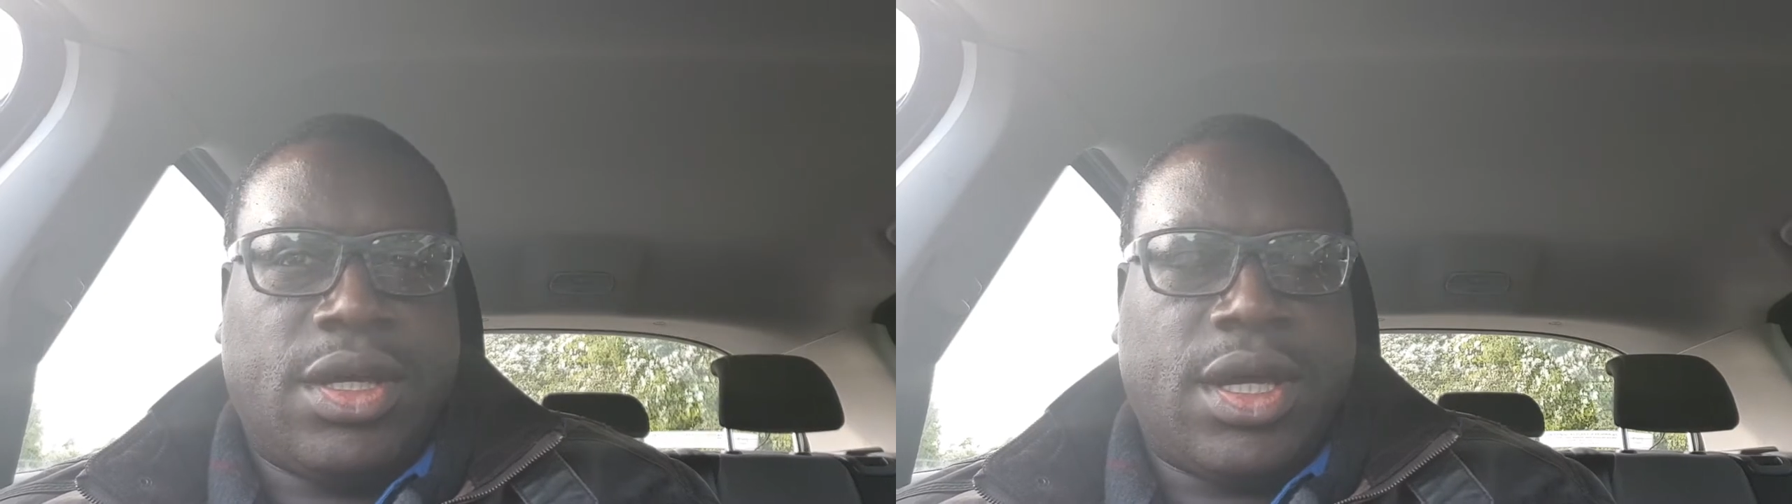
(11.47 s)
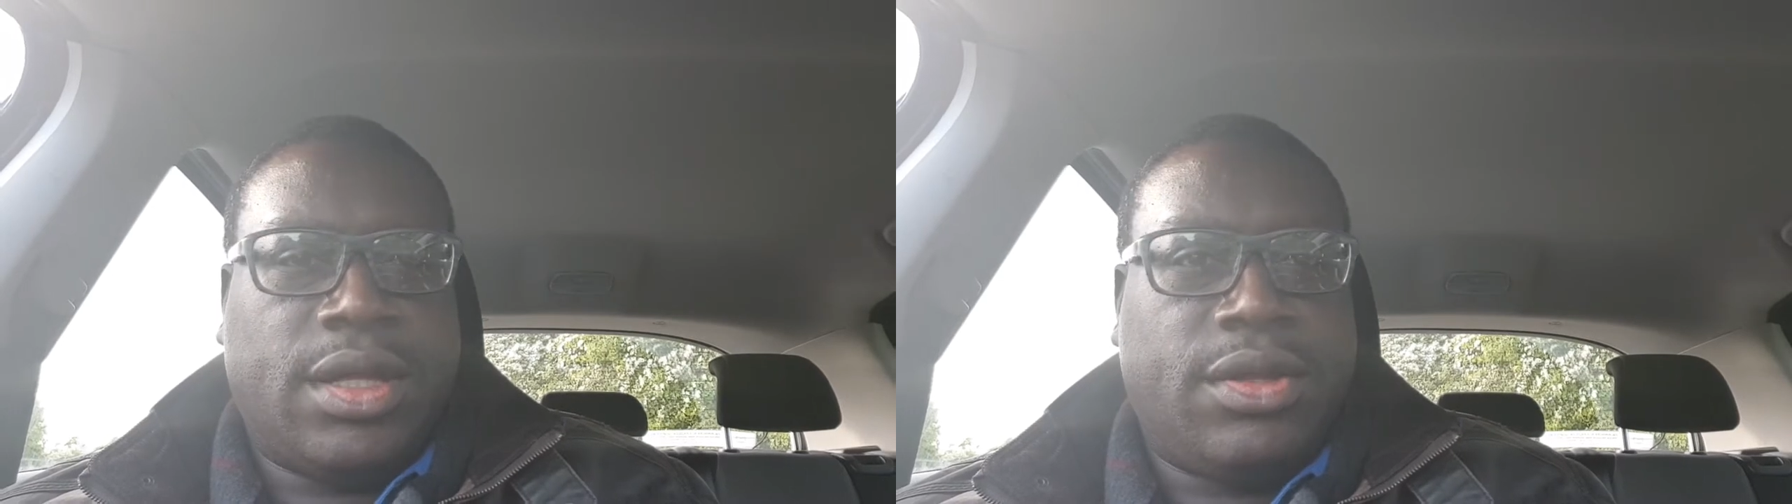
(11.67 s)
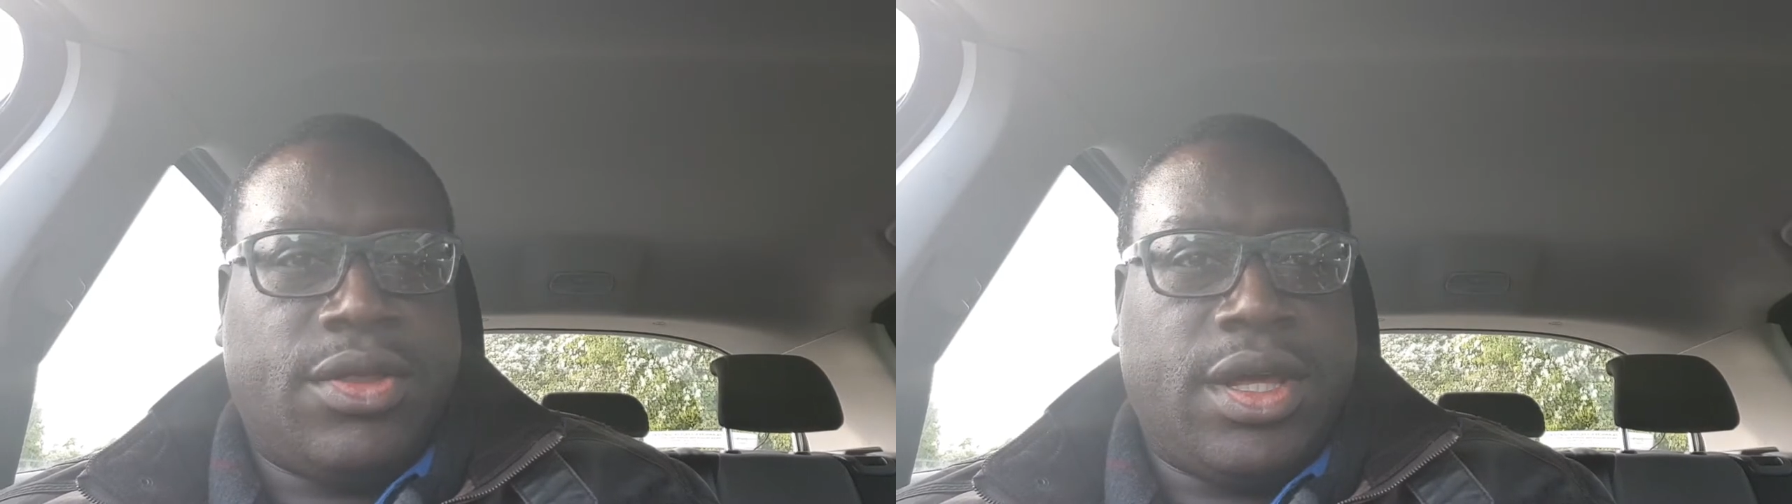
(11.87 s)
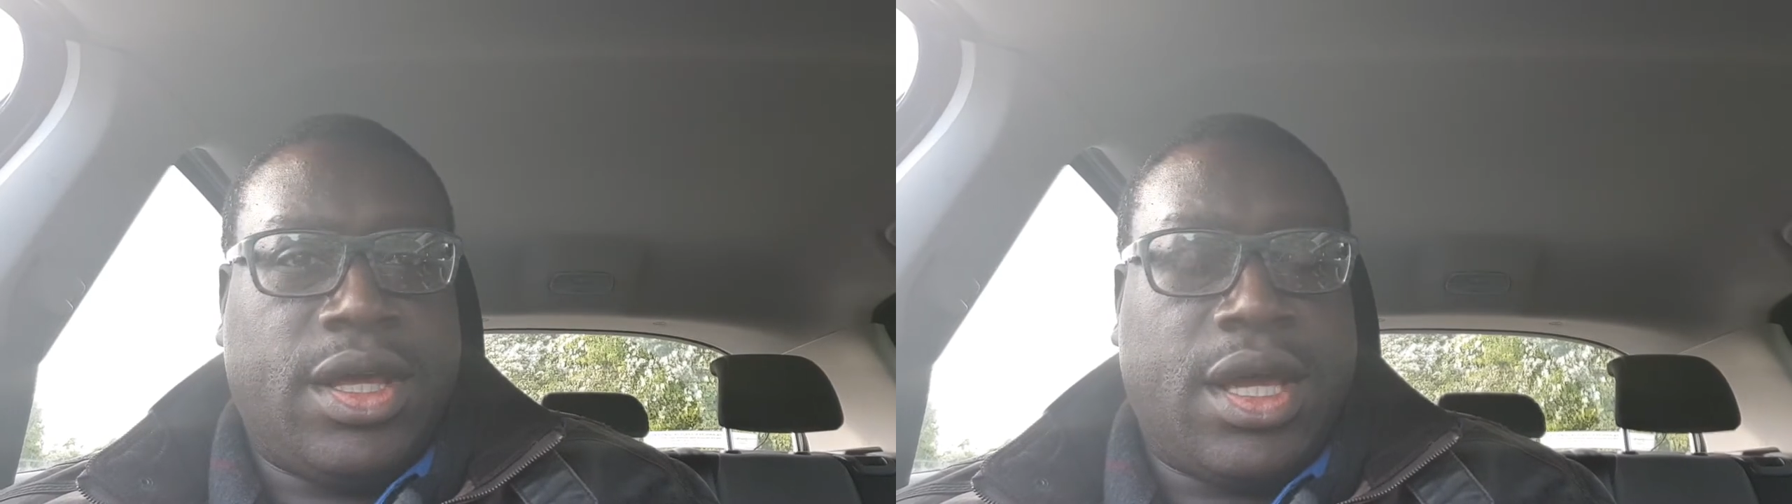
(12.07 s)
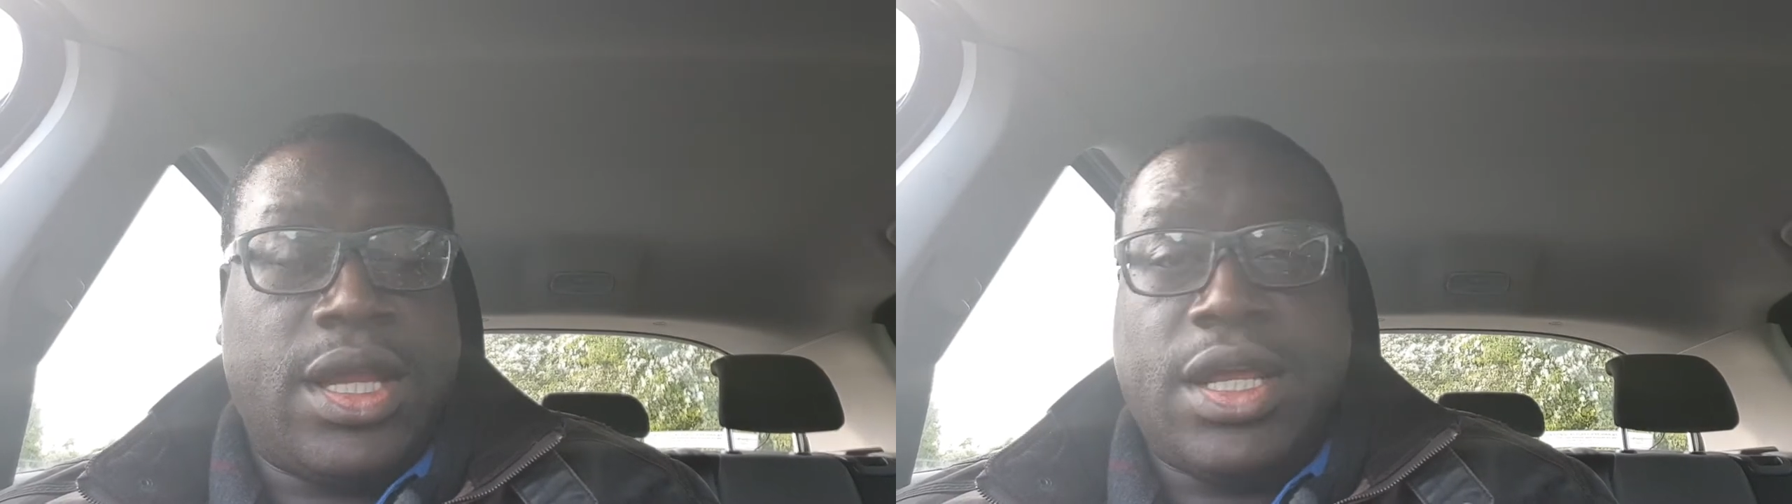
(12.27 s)
and
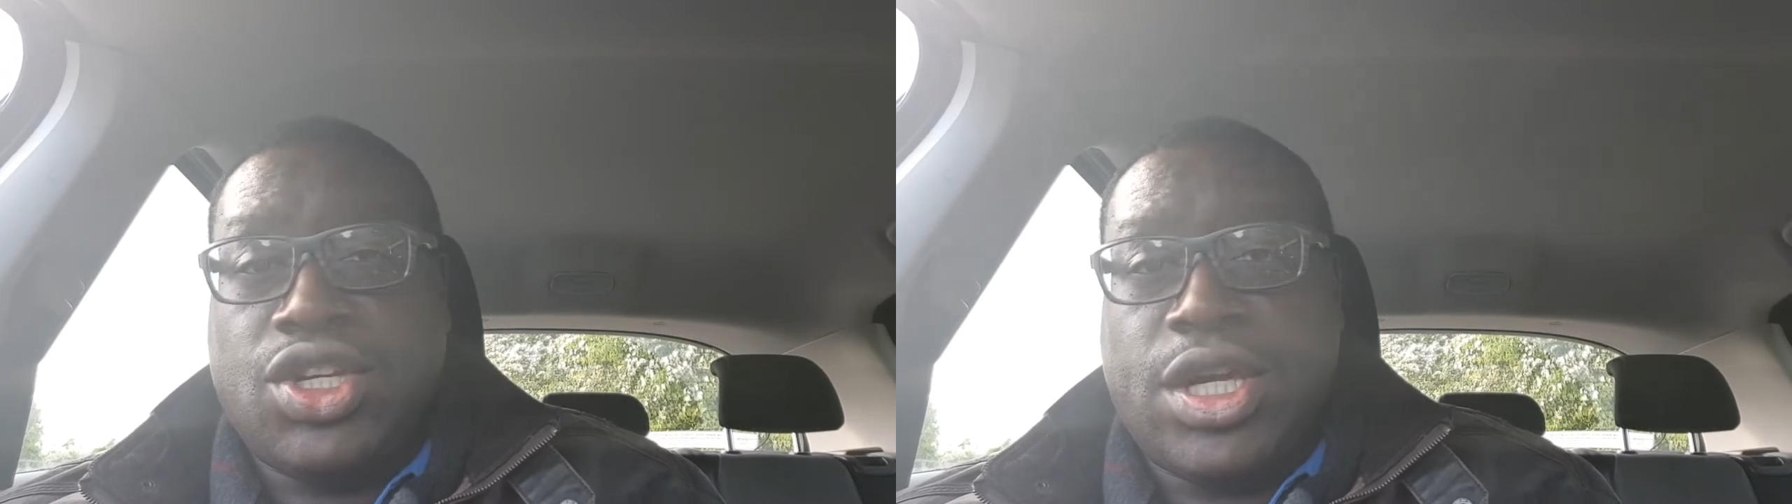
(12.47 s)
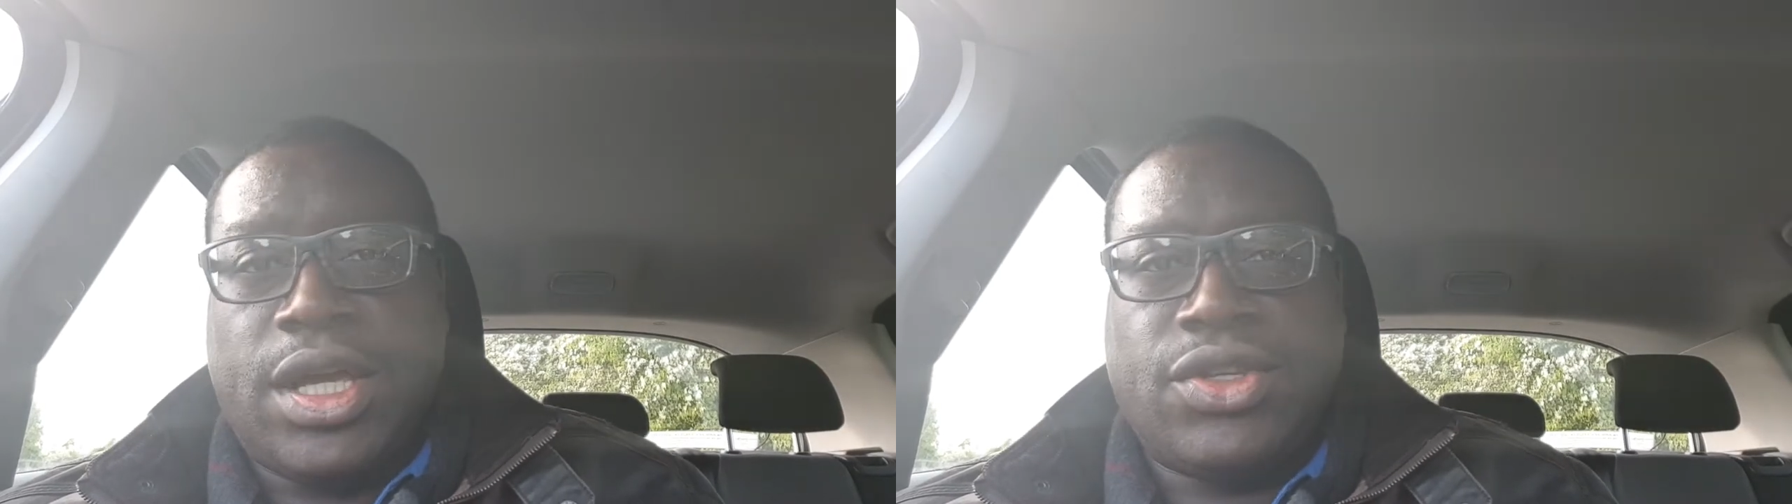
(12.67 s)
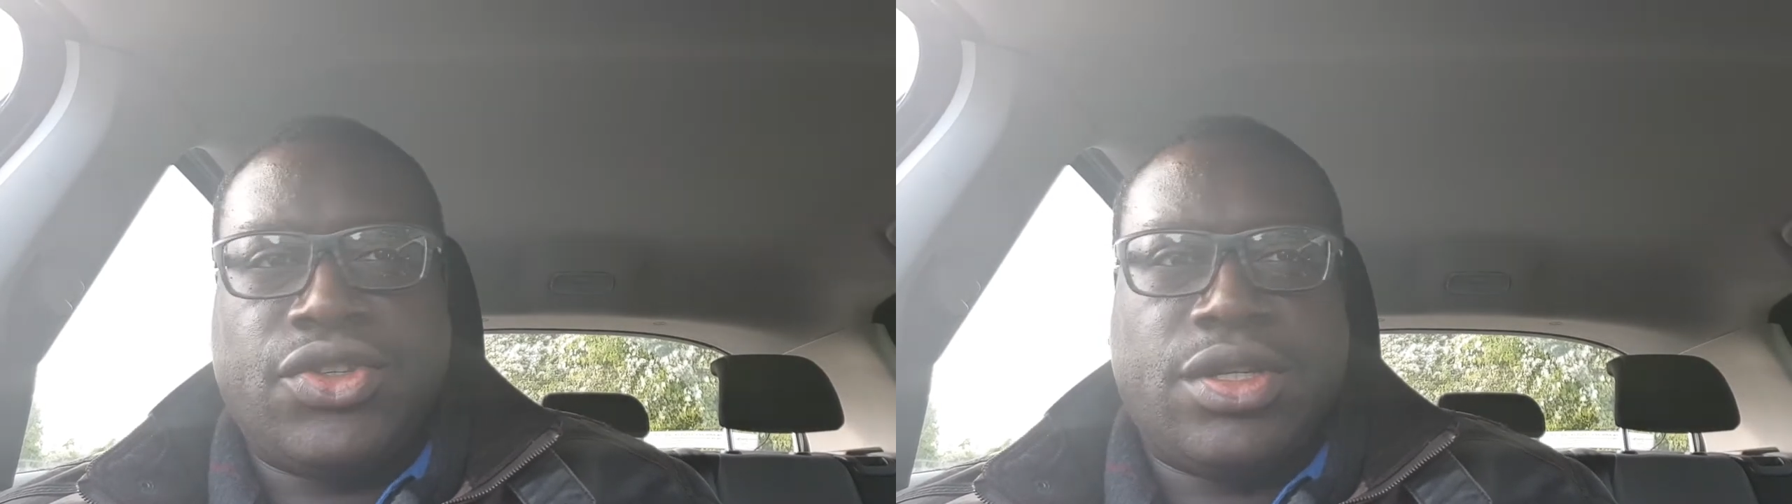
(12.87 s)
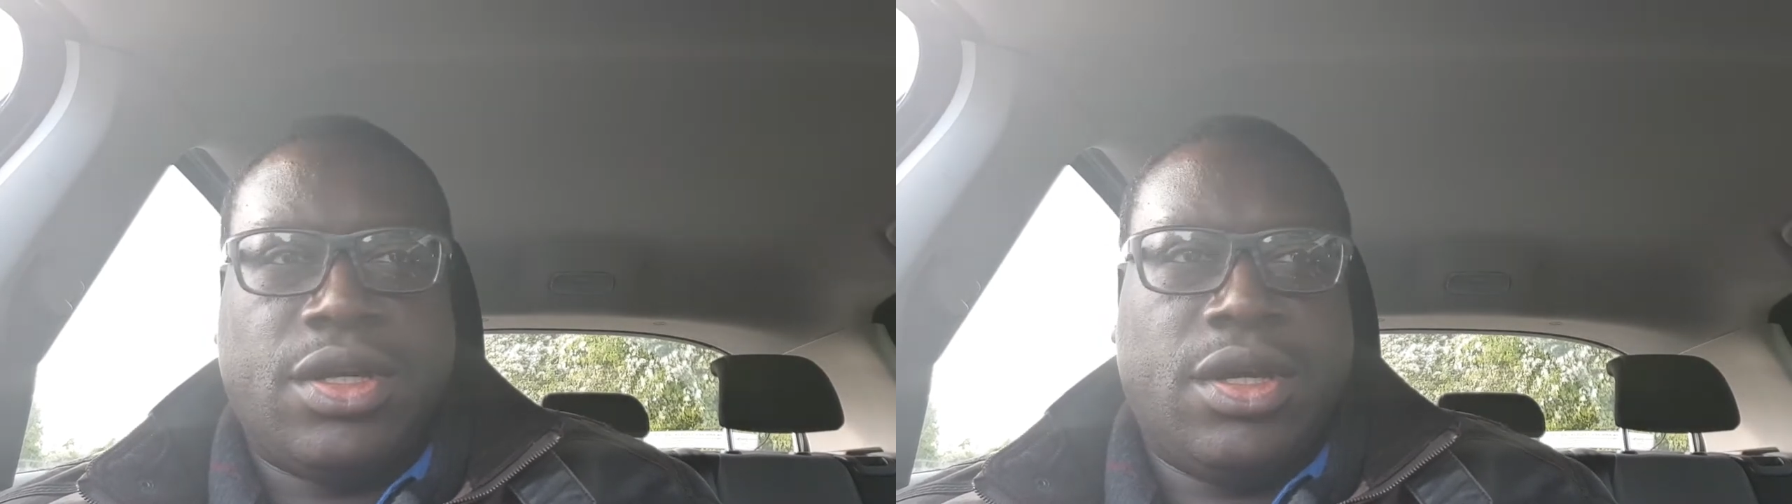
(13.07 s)
the NHS,